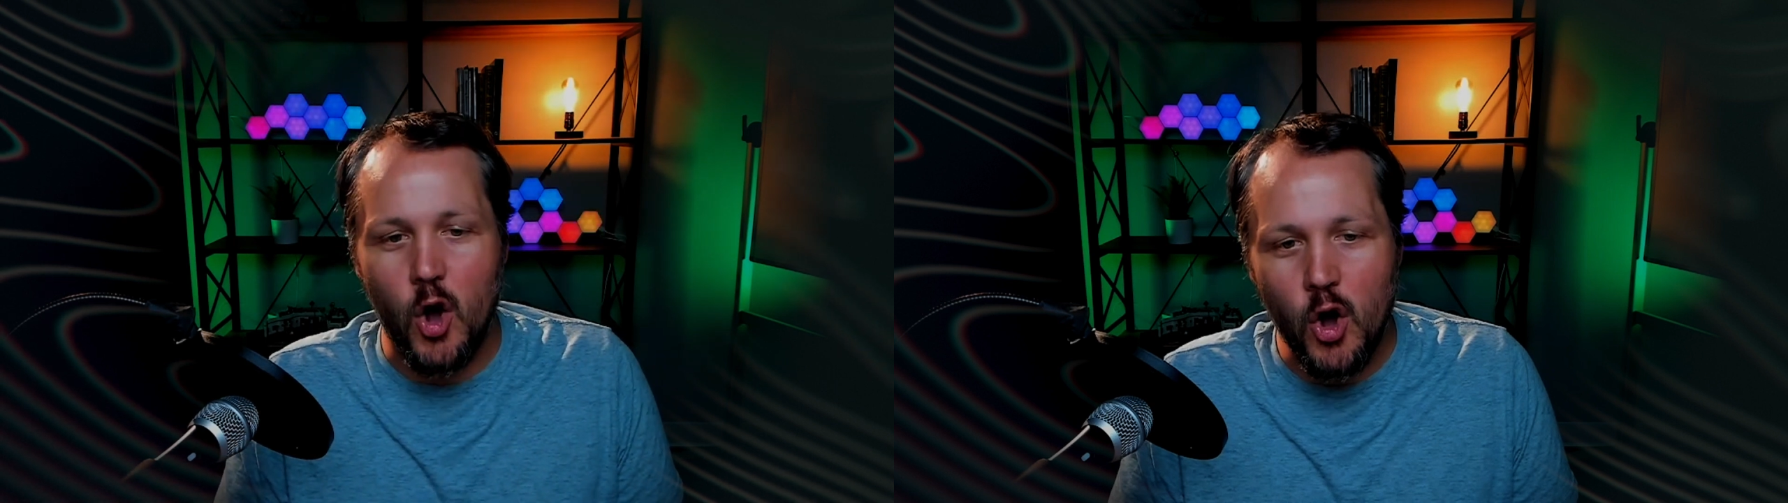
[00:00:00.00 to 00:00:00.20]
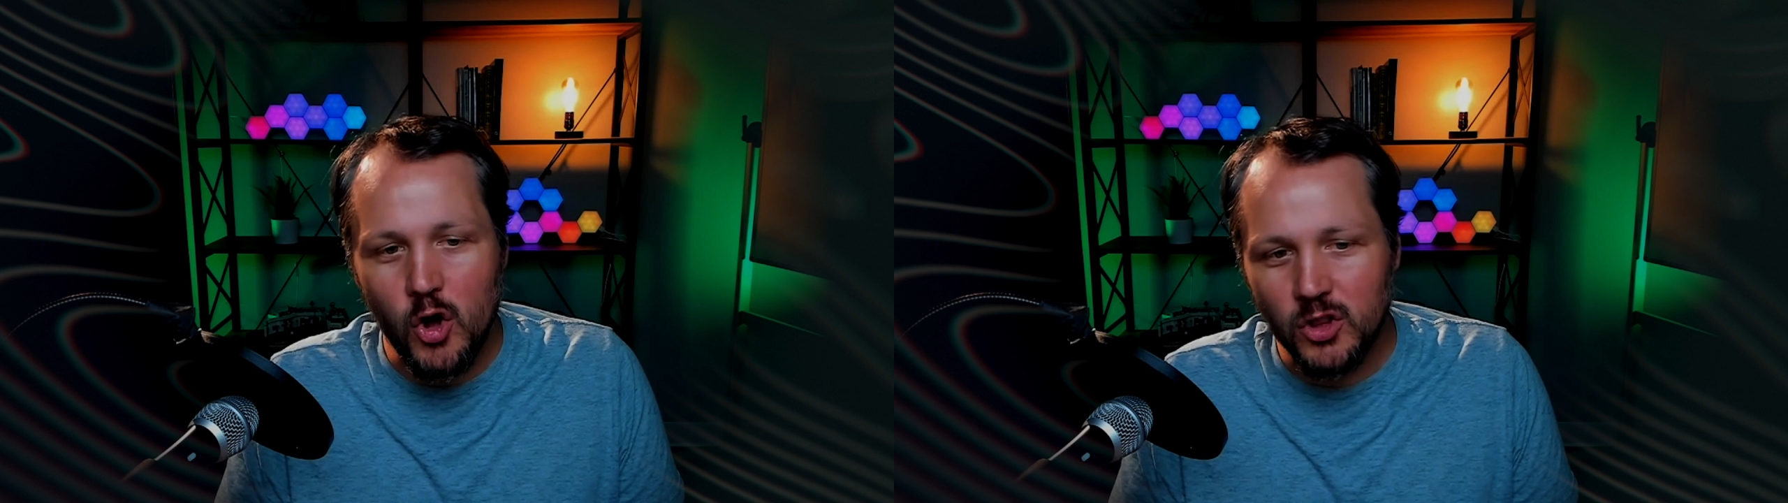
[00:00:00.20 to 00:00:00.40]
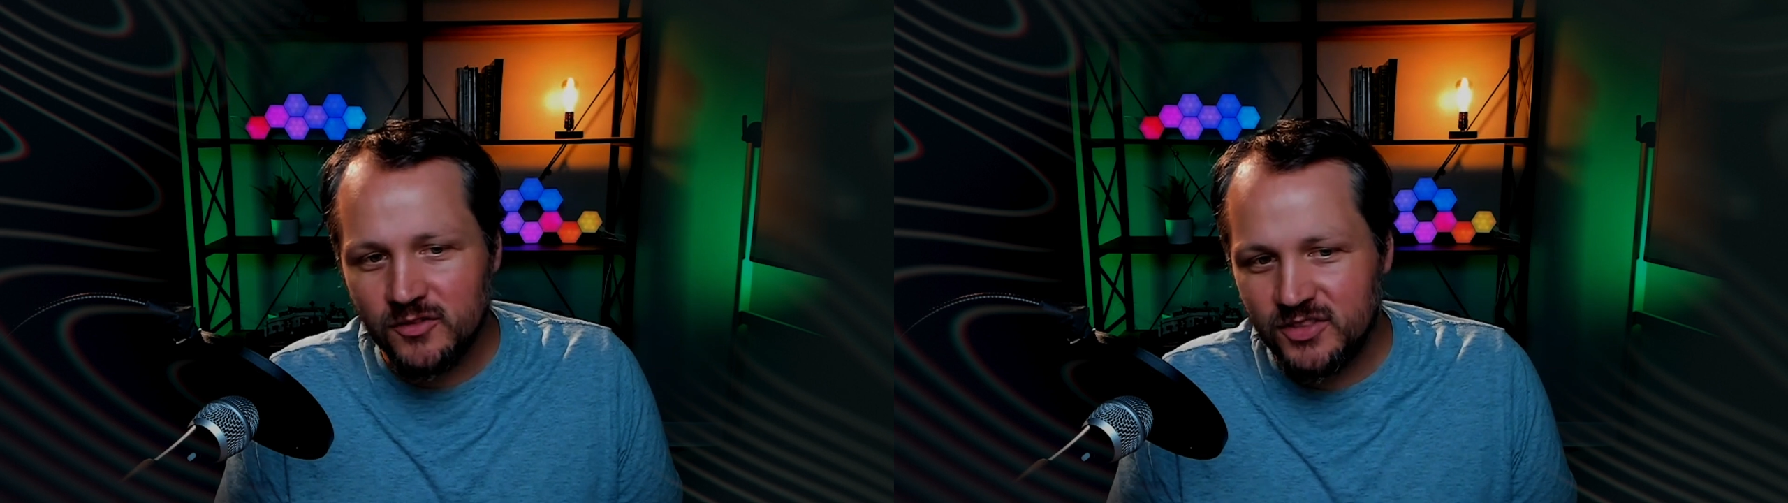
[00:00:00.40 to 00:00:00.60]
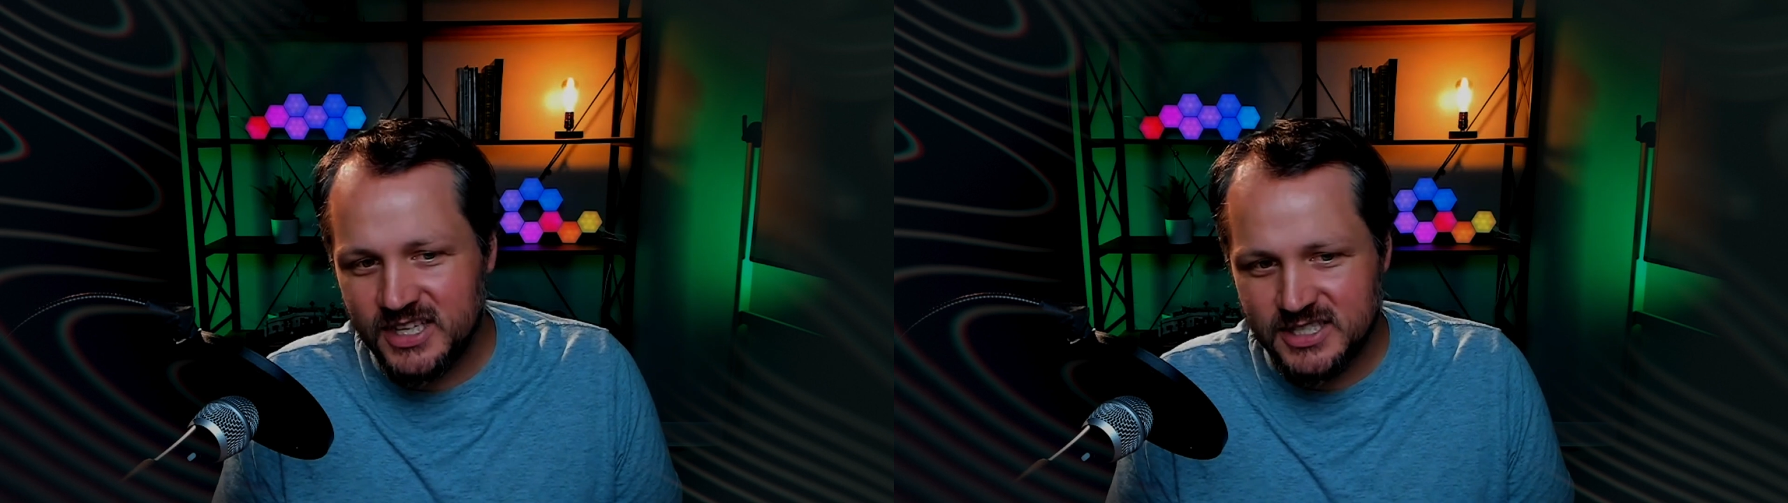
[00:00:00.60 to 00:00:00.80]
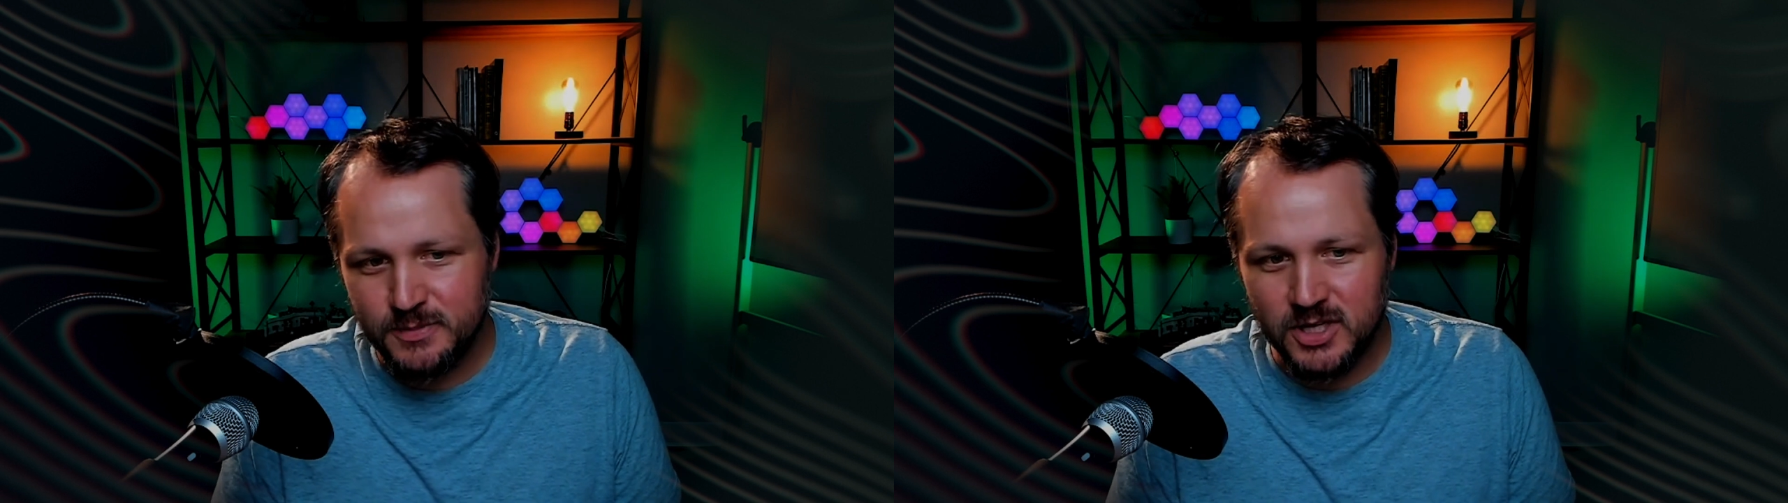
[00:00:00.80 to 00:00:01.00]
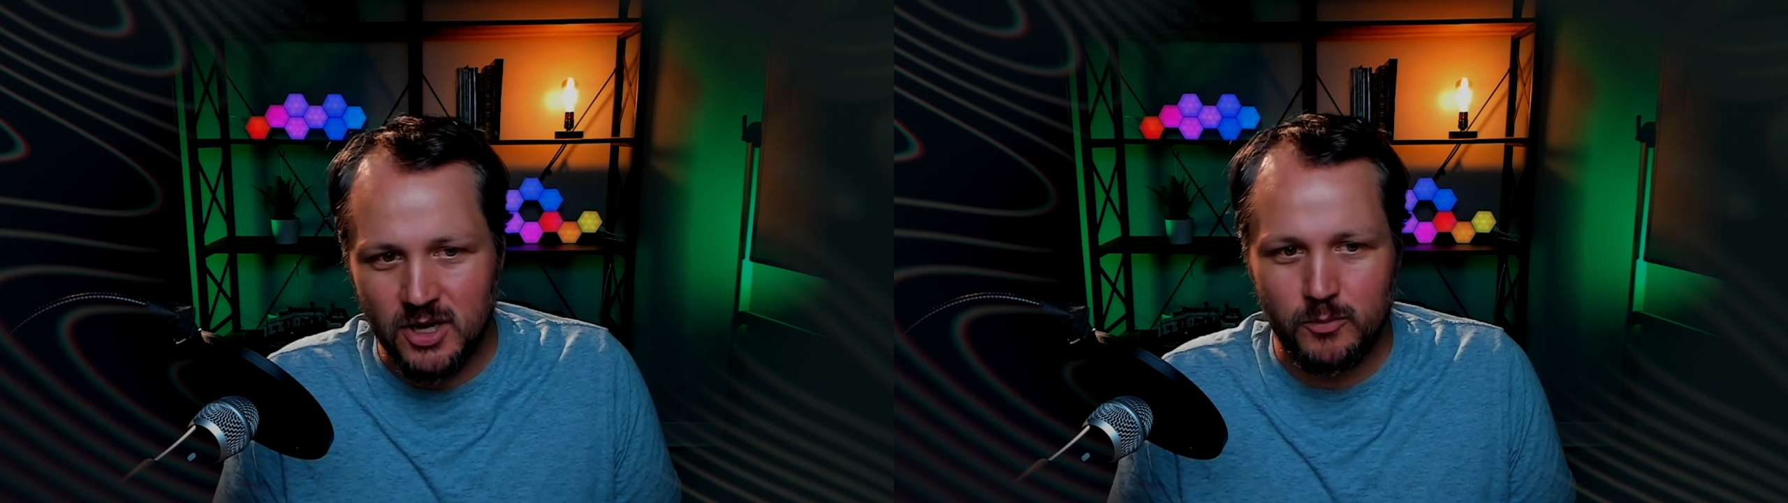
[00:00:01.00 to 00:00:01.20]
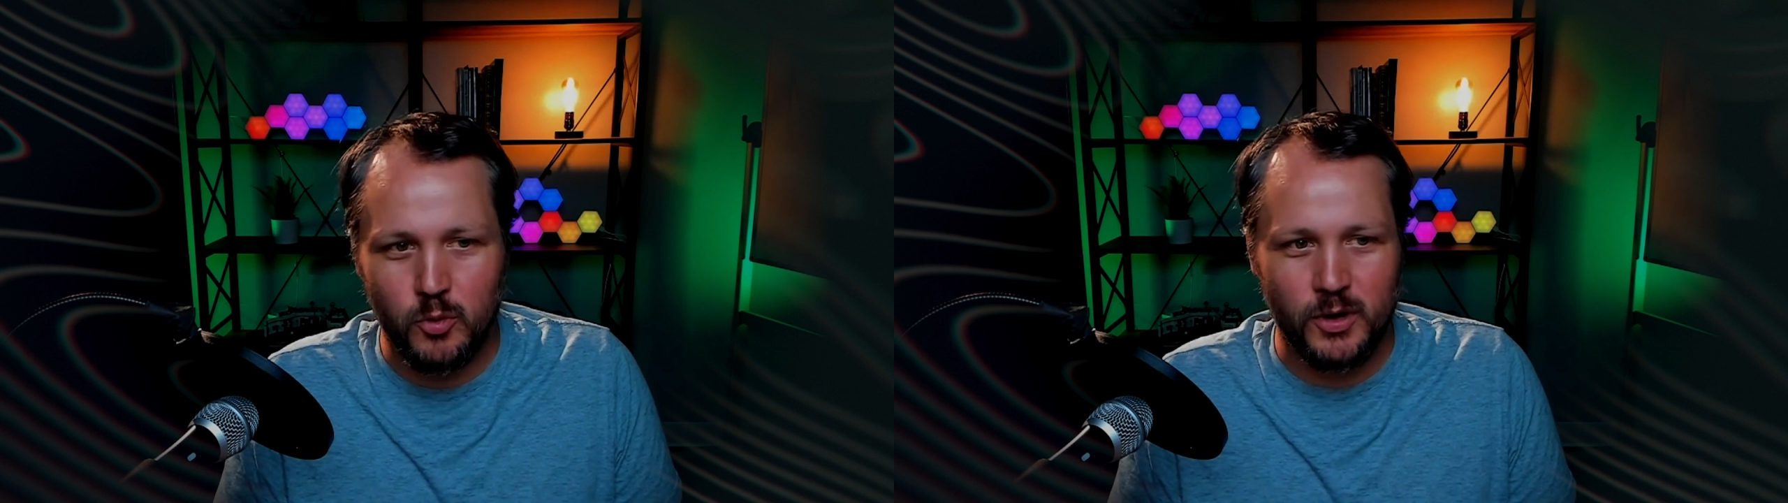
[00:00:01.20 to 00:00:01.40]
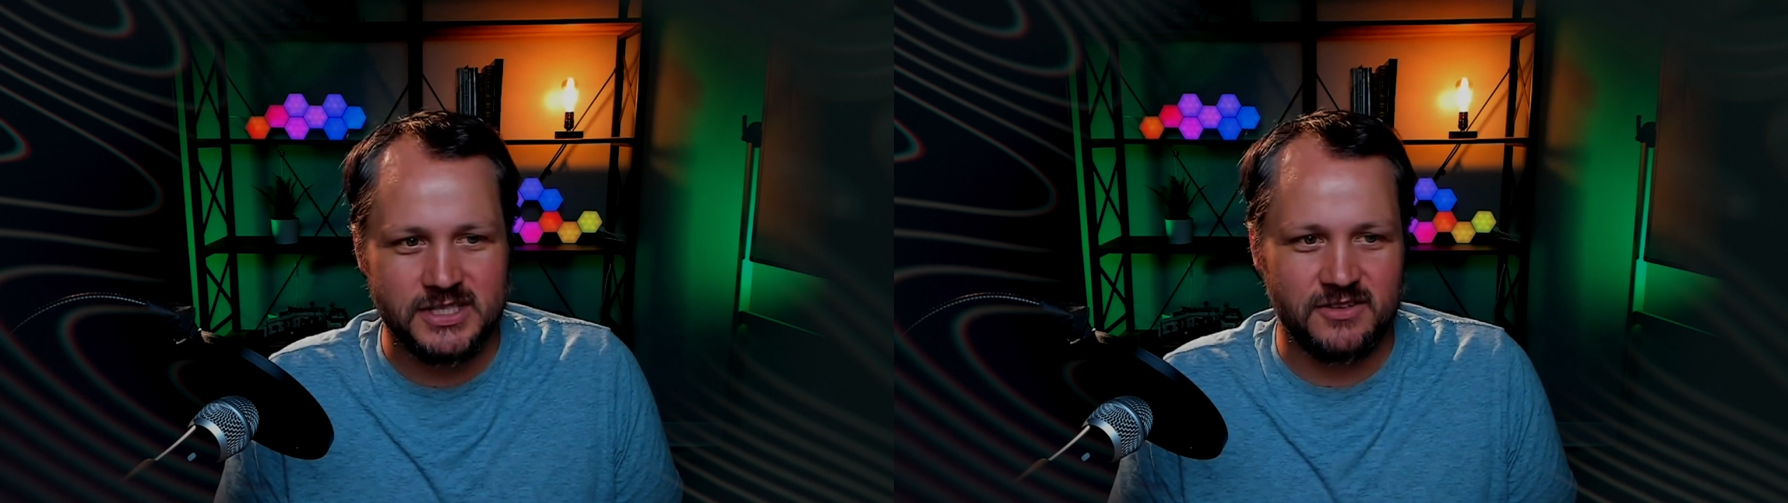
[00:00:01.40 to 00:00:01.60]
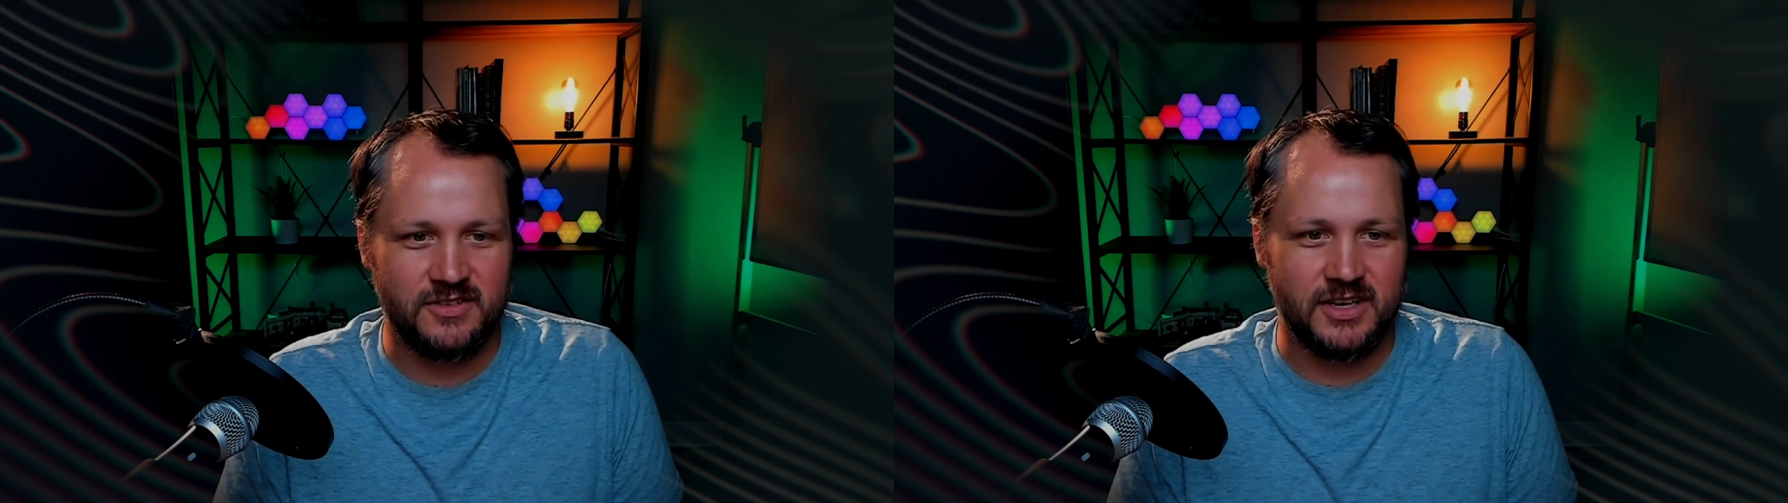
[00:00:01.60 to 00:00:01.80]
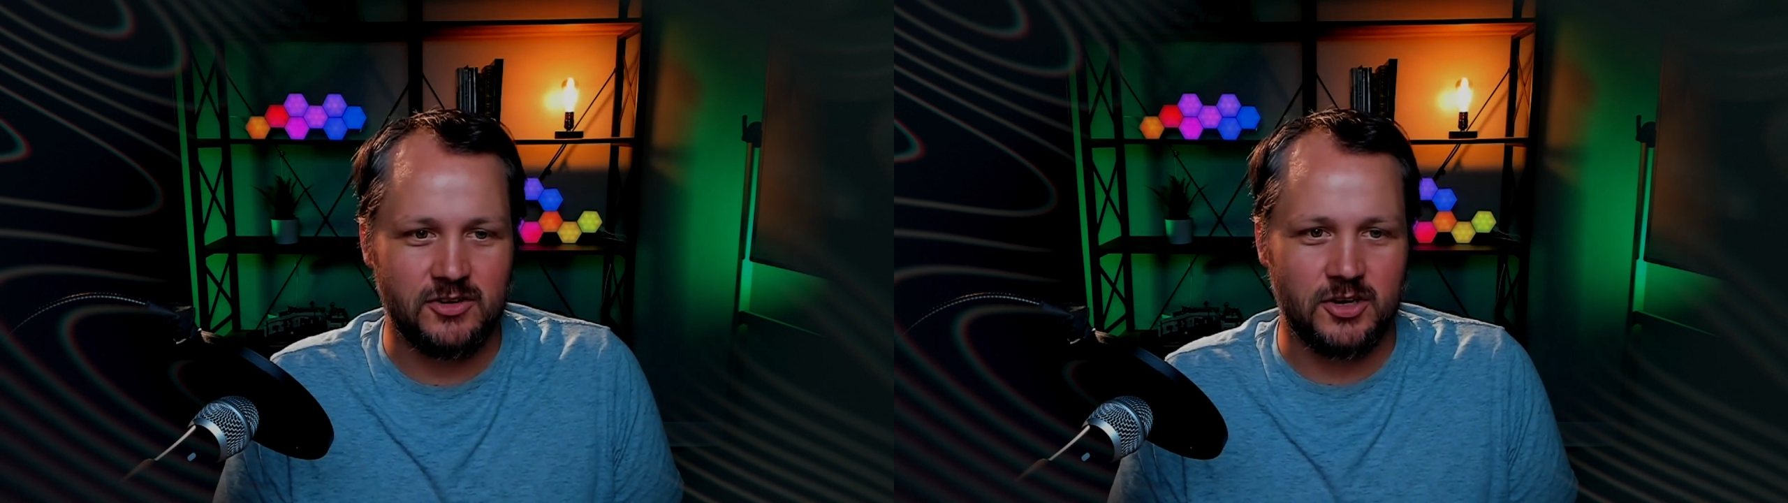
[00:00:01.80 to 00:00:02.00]
all of these become points of
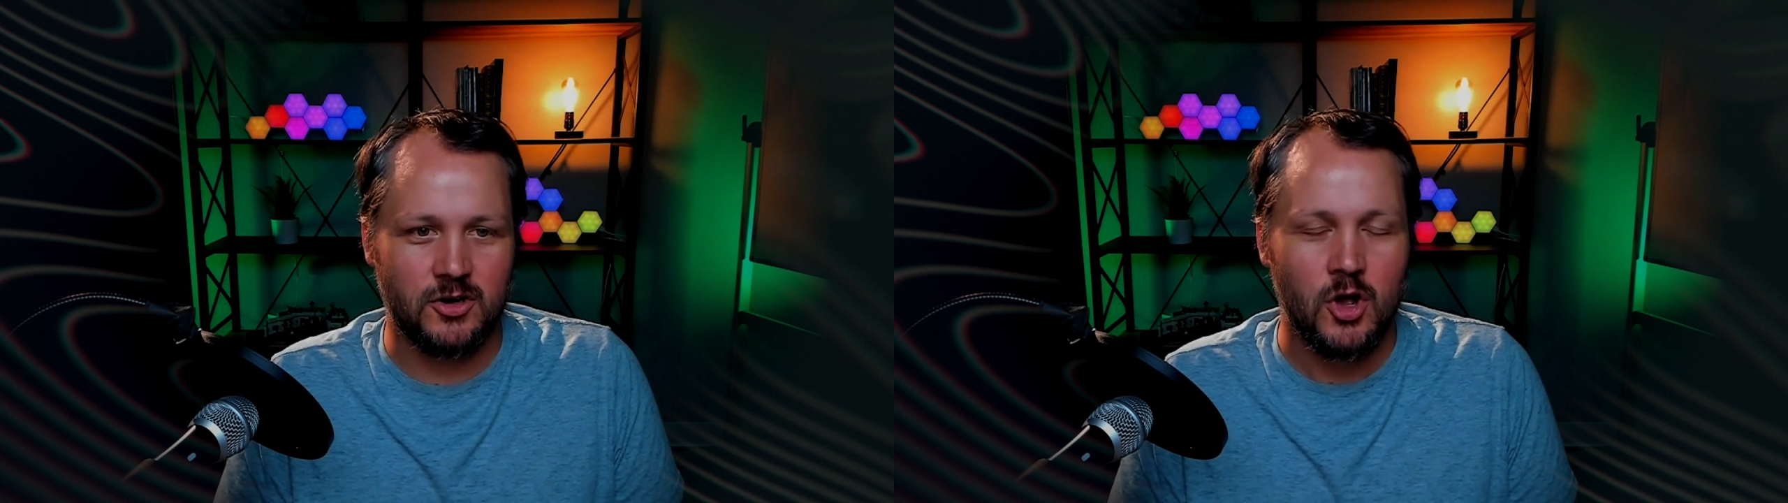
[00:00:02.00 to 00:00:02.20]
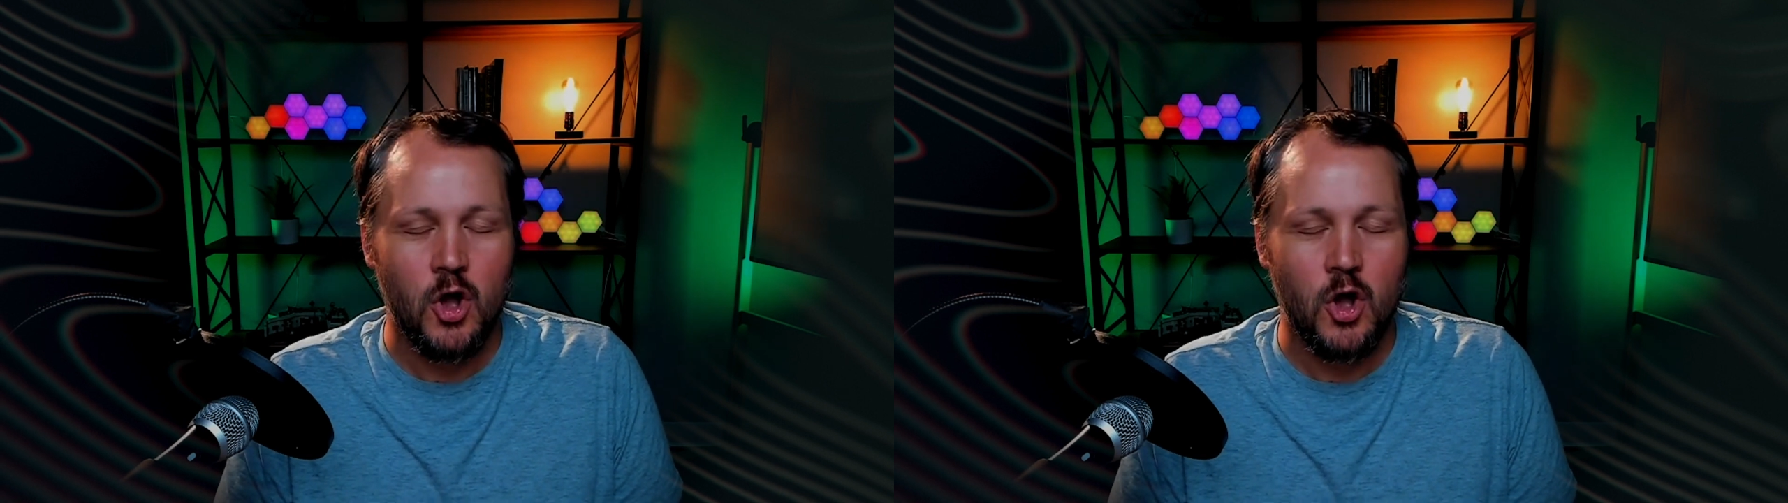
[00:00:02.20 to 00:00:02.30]
failure.